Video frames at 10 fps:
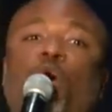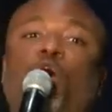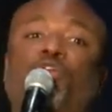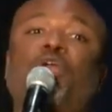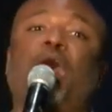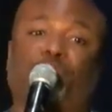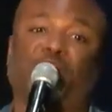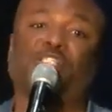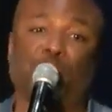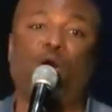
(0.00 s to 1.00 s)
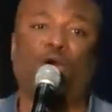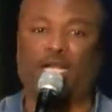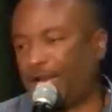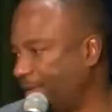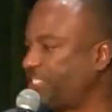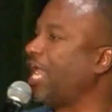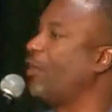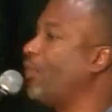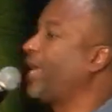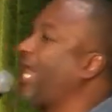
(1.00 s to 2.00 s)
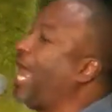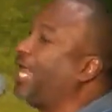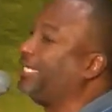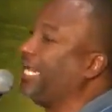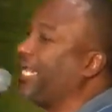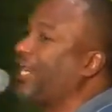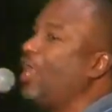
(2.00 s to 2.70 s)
woke you up this morning, let me tell you what God did.